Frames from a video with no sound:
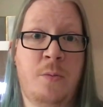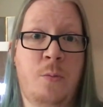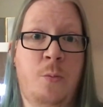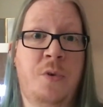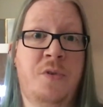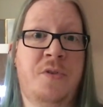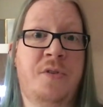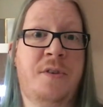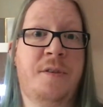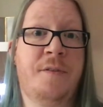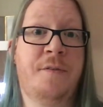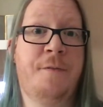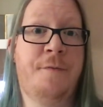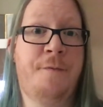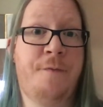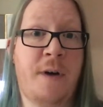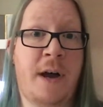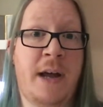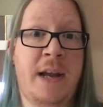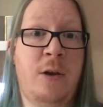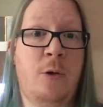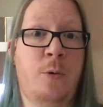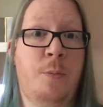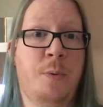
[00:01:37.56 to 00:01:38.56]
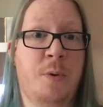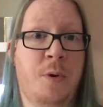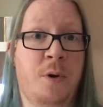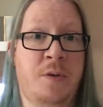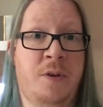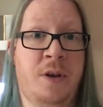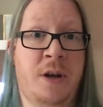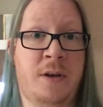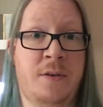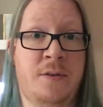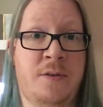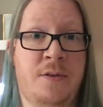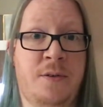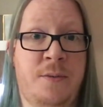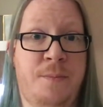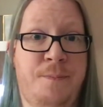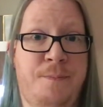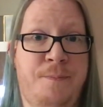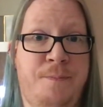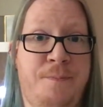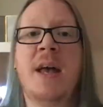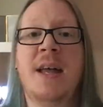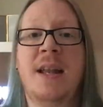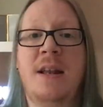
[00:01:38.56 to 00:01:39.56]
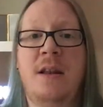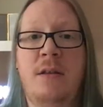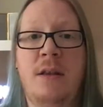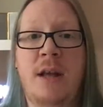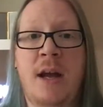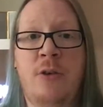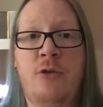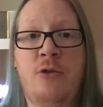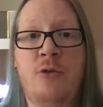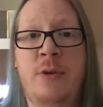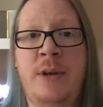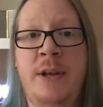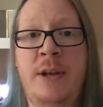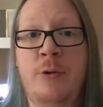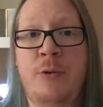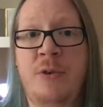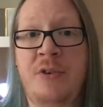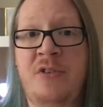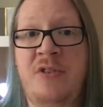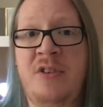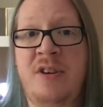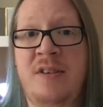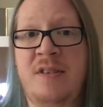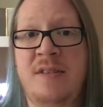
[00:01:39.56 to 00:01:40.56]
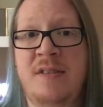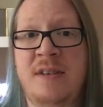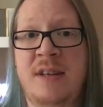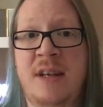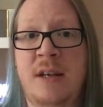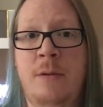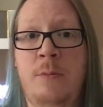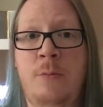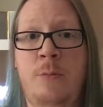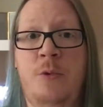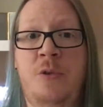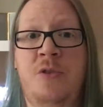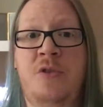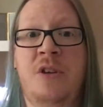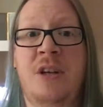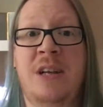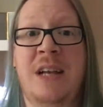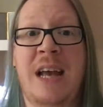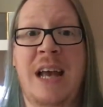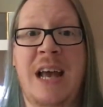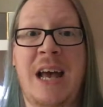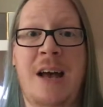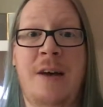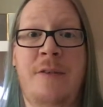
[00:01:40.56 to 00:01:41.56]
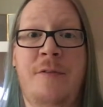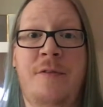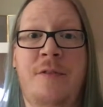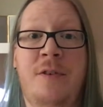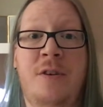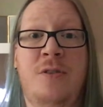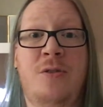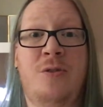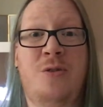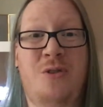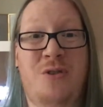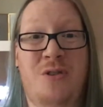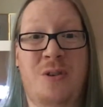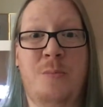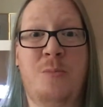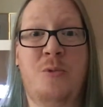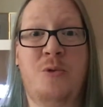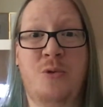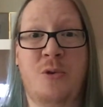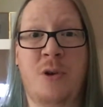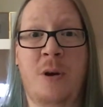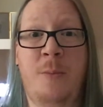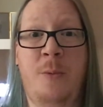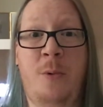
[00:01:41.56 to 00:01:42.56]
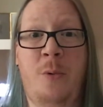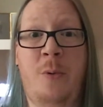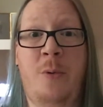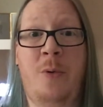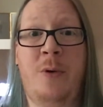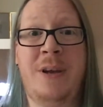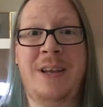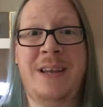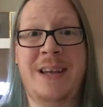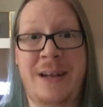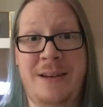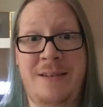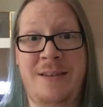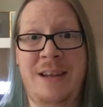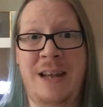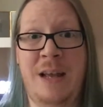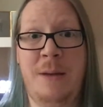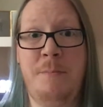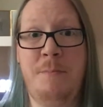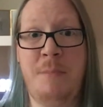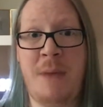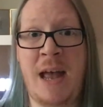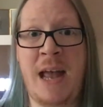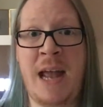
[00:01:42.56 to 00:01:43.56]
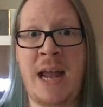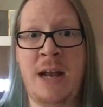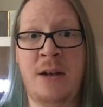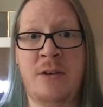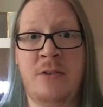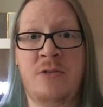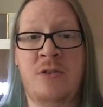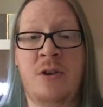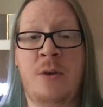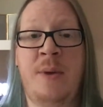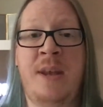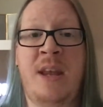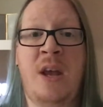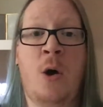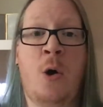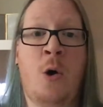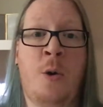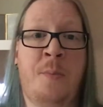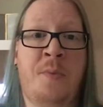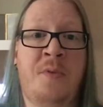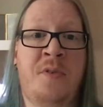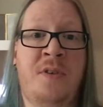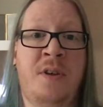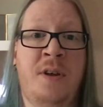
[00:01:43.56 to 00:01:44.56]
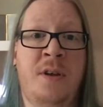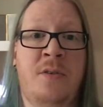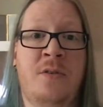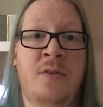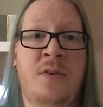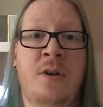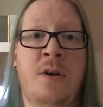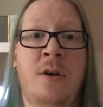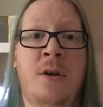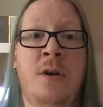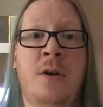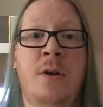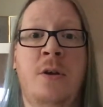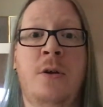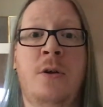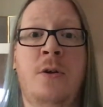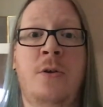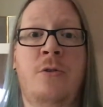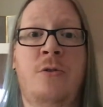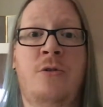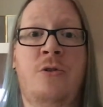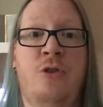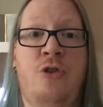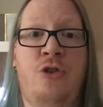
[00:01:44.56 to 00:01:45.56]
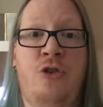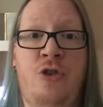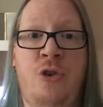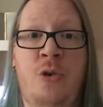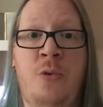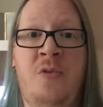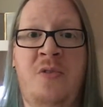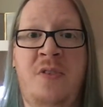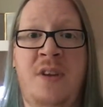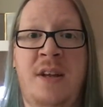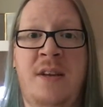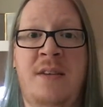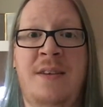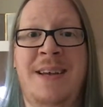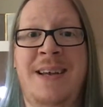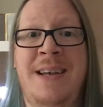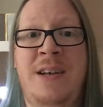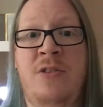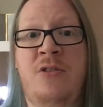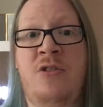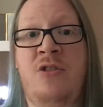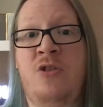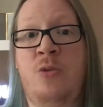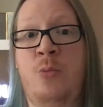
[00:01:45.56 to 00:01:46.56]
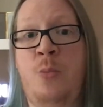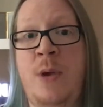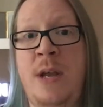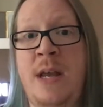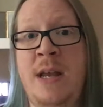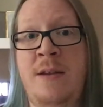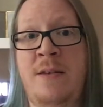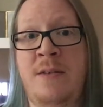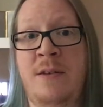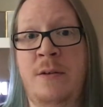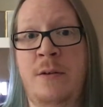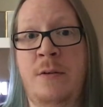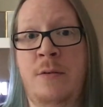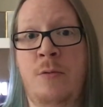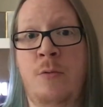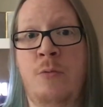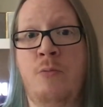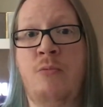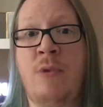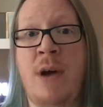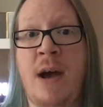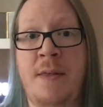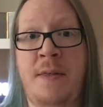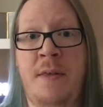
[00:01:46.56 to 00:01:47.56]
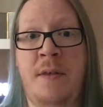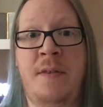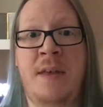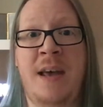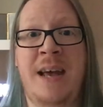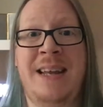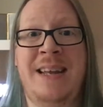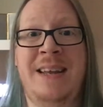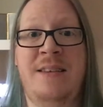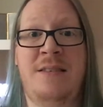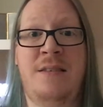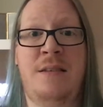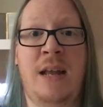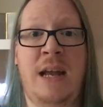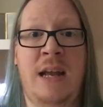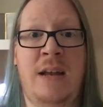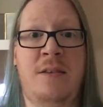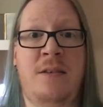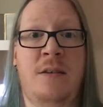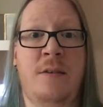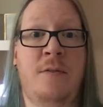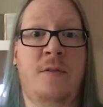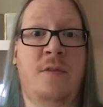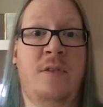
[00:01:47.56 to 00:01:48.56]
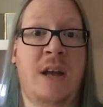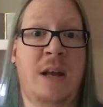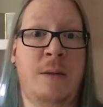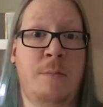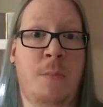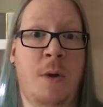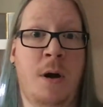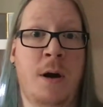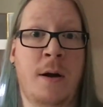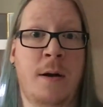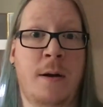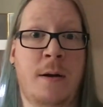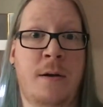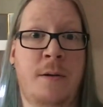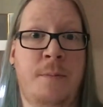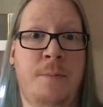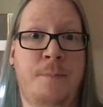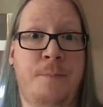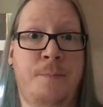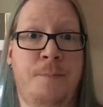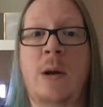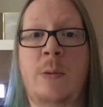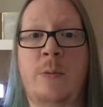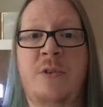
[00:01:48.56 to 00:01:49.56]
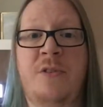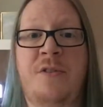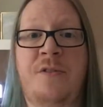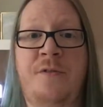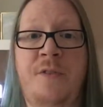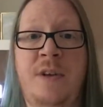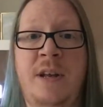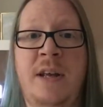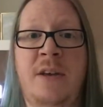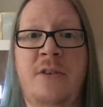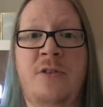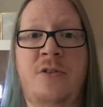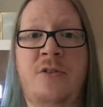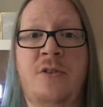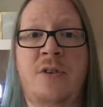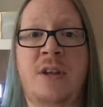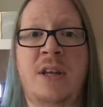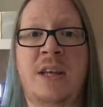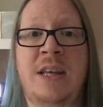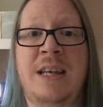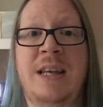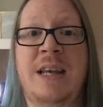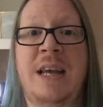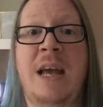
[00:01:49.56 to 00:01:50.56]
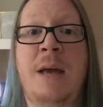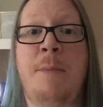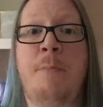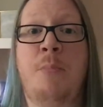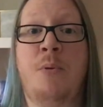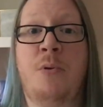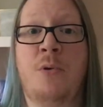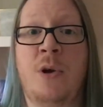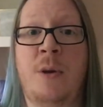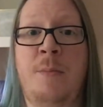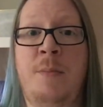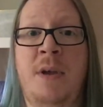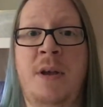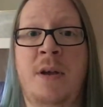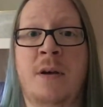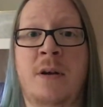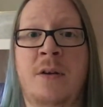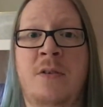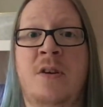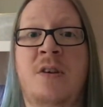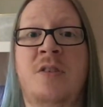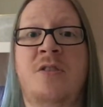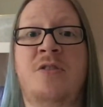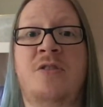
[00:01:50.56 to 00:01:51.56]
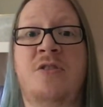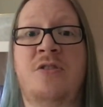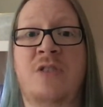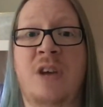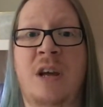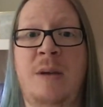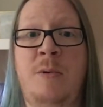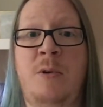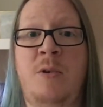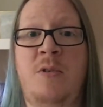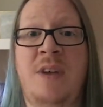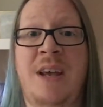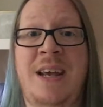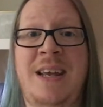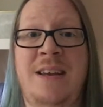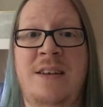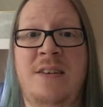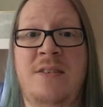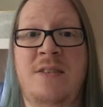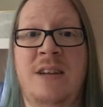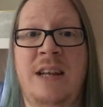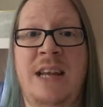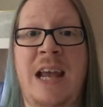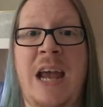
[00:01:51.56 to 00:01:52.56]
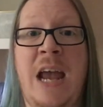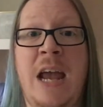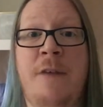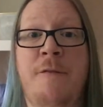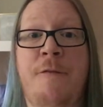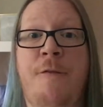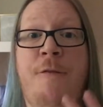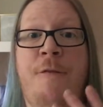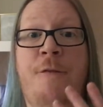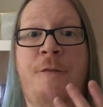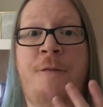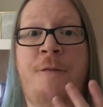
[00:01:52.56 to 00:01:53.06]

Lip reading: was the final product. Naturally, Christiansen was going to have some trouble getting it made, so he opted to shoot it in Sweden rather than his native Denmark. When it was finished, it premiered simultaneously in